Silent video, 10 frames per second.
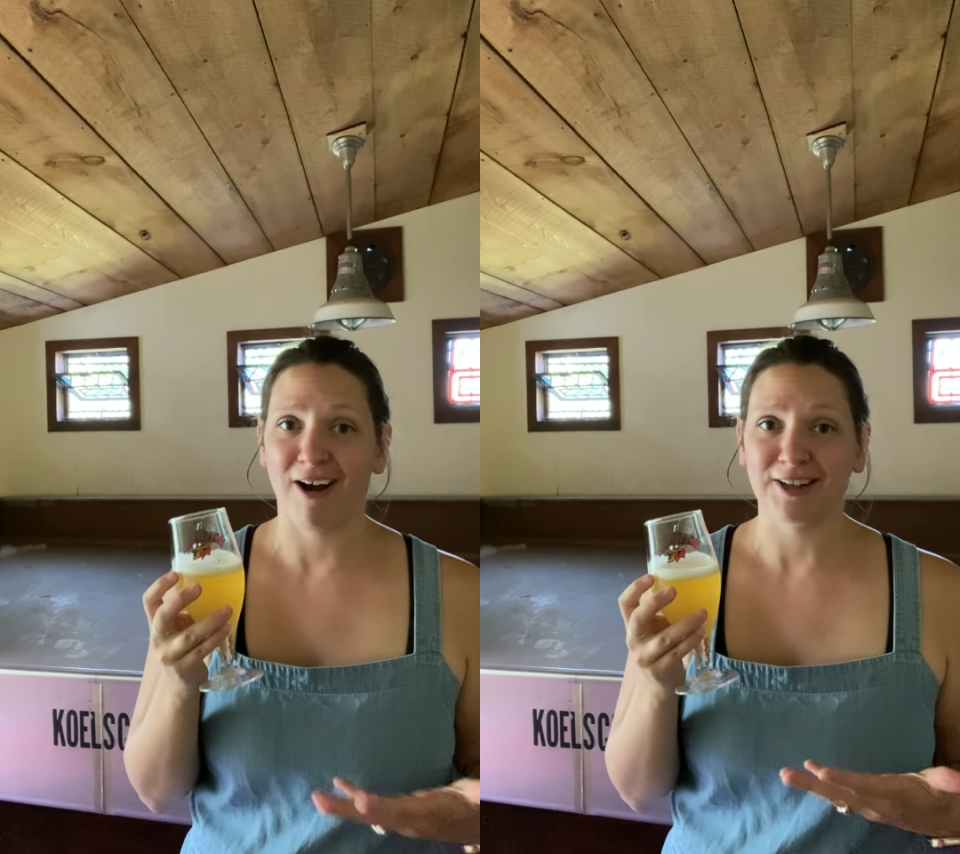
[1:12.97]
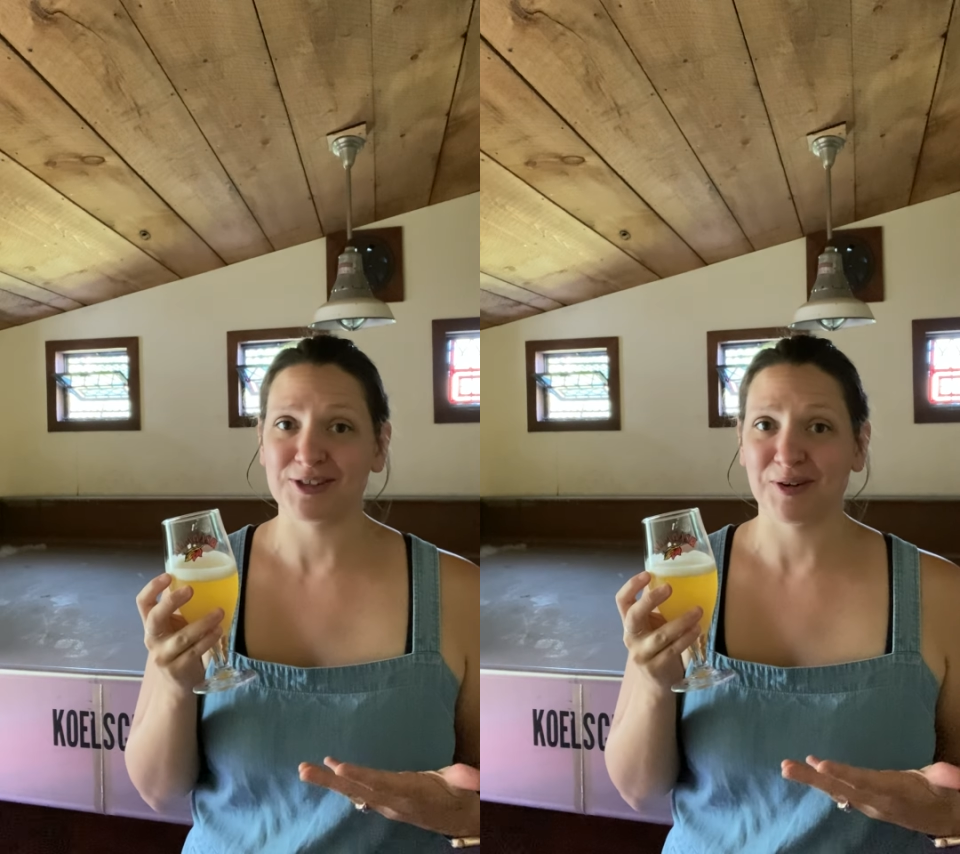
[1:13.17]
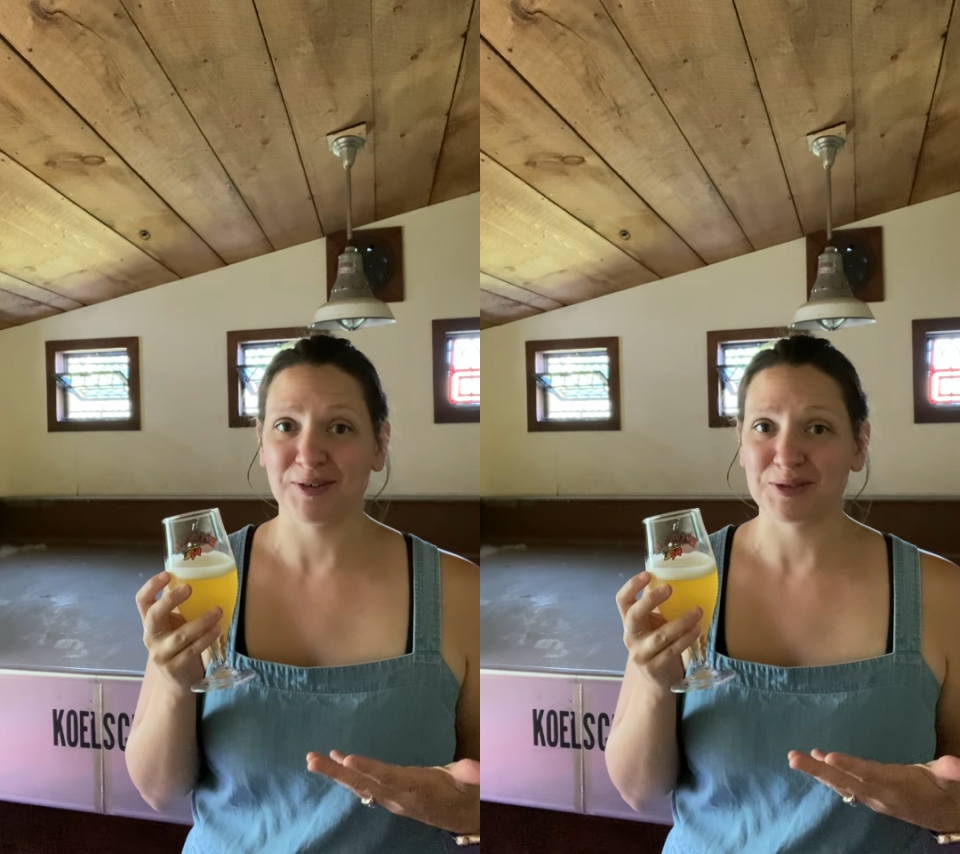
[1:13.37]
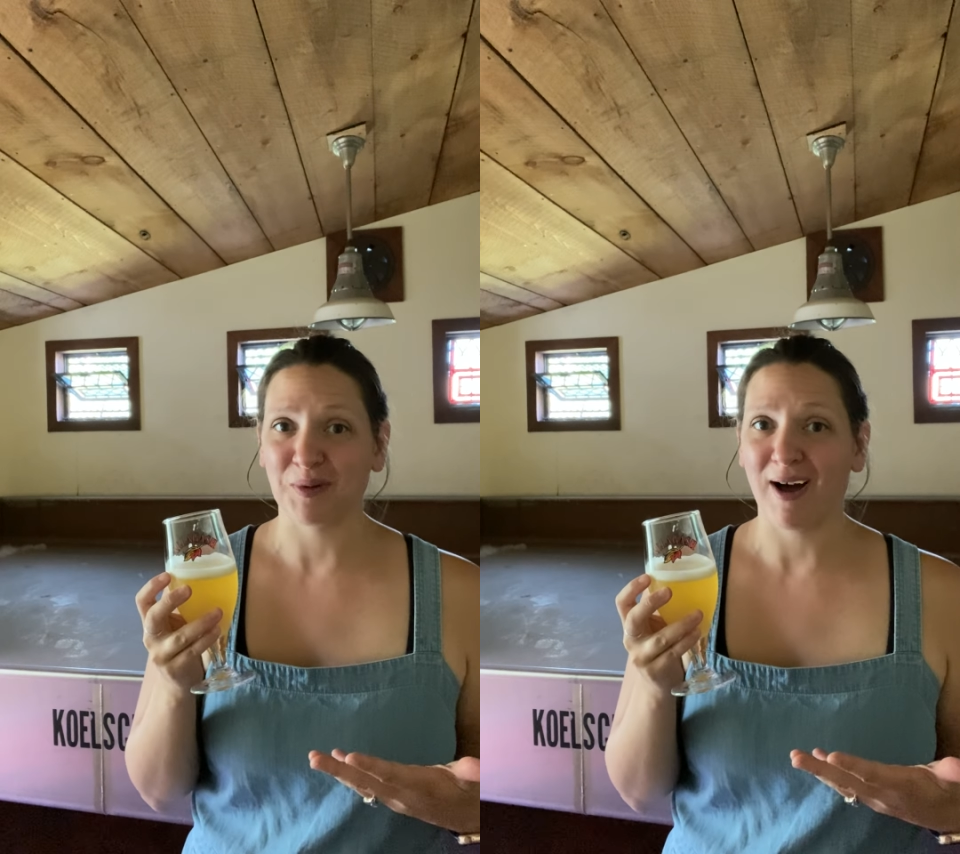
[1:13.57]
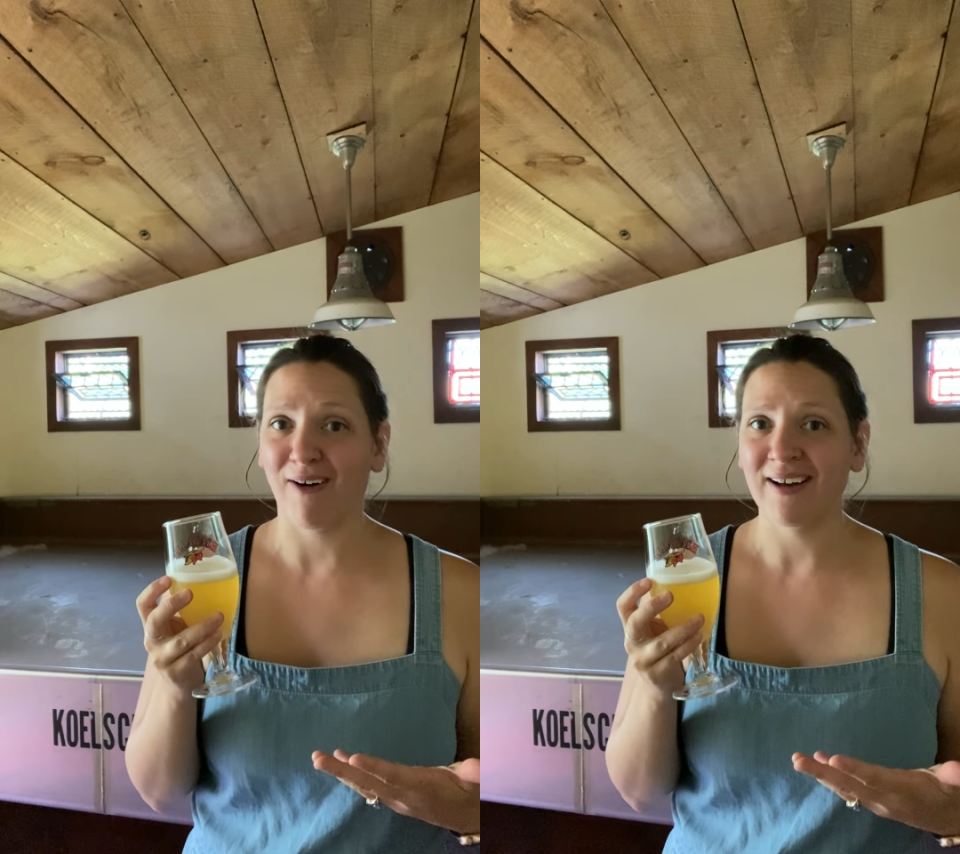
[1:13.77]
on its own as
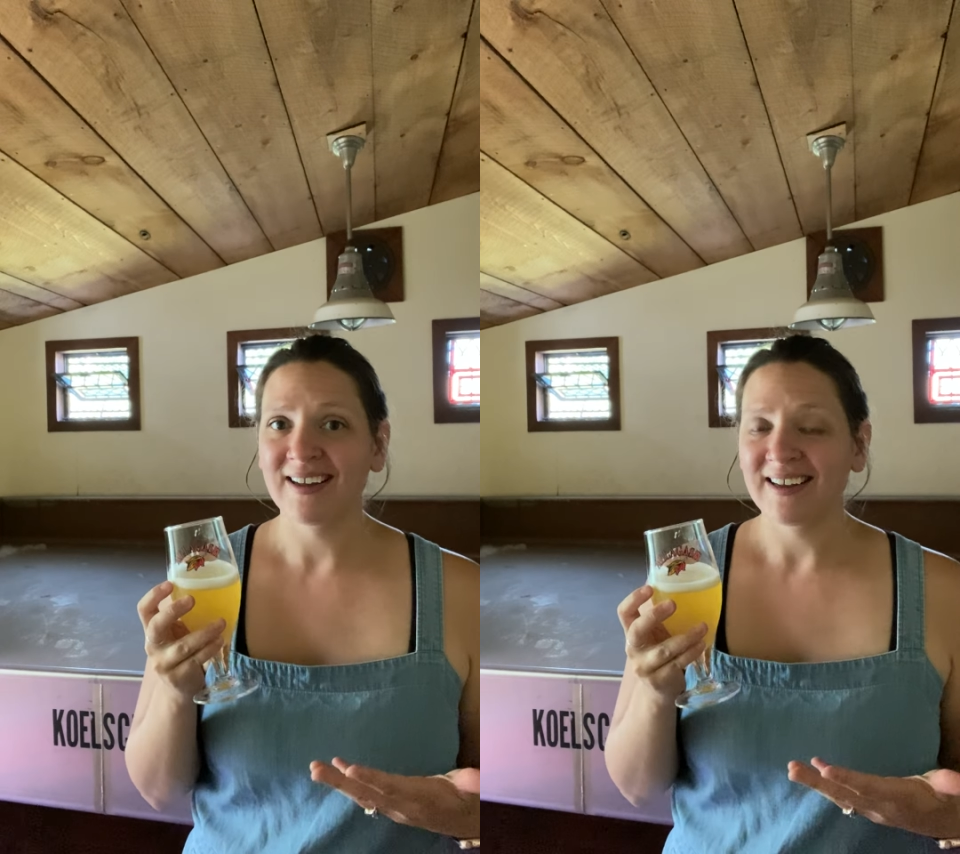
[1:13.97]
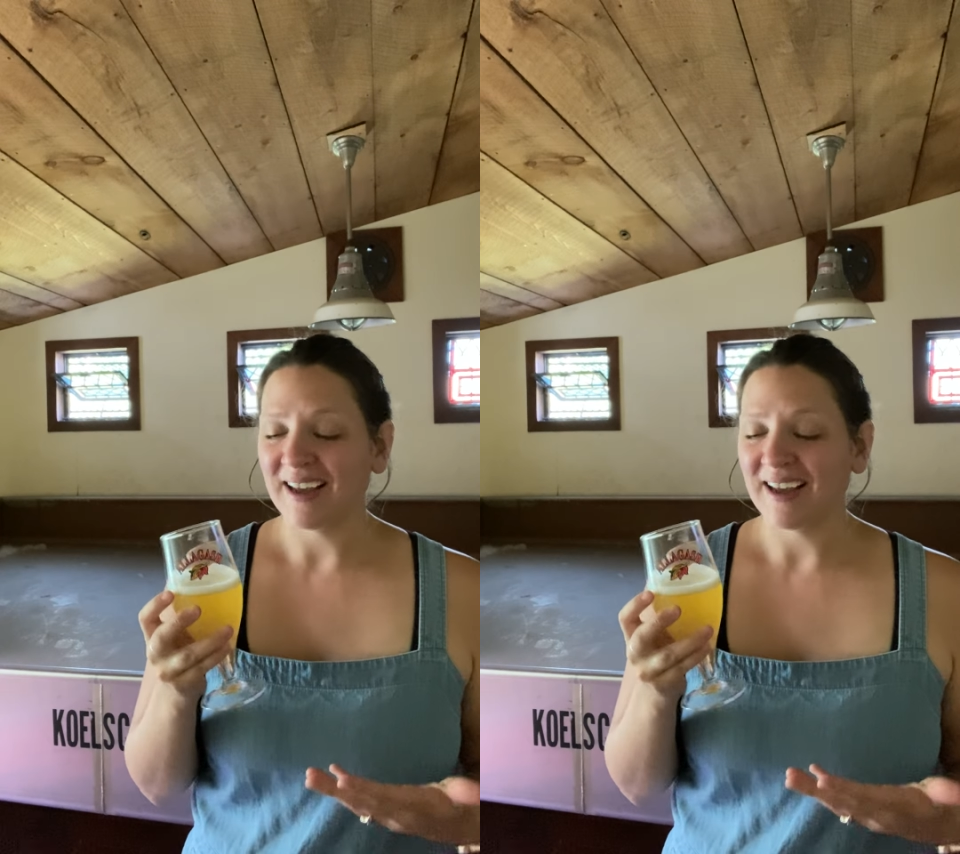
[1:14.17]
well.